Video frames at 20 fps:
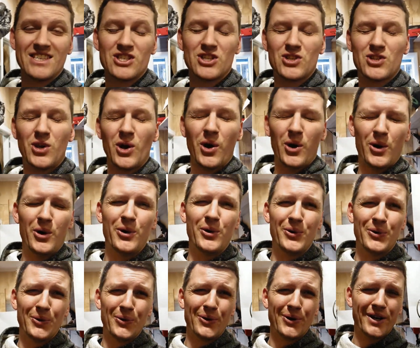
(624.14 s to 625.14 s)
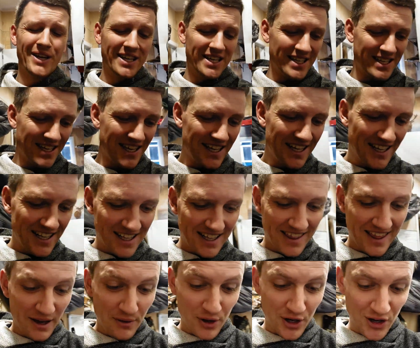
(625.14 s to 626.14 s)
so rookie.
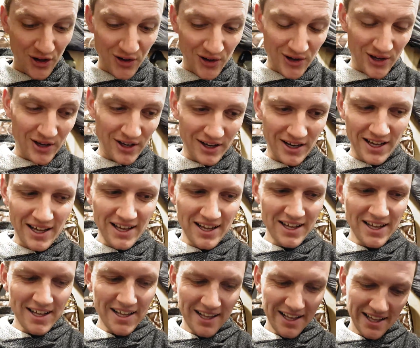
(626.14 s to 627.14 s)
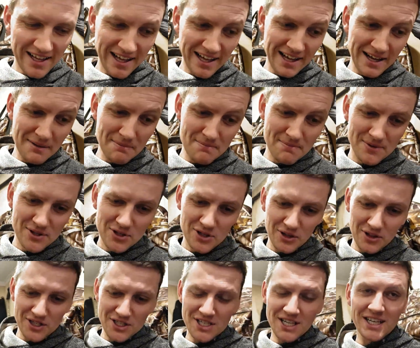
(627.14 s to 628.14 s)
That one hurt. Um,
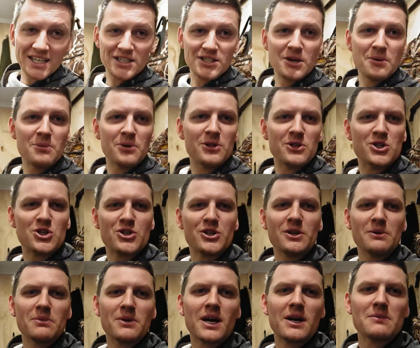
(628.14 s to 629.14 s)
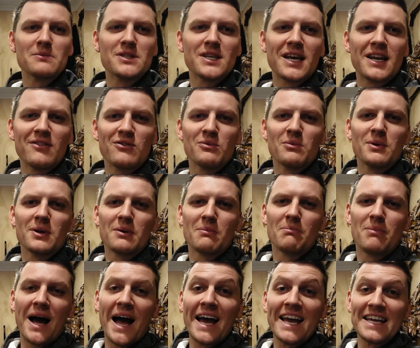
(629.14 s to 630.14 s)
so the tech tip of the trip comes out of a bit
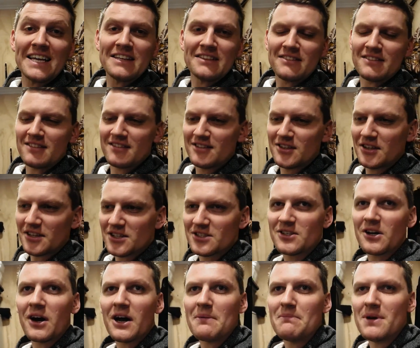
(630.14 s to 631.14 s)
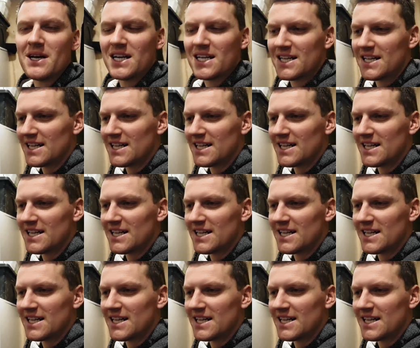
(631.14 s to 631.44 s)
of pain this time.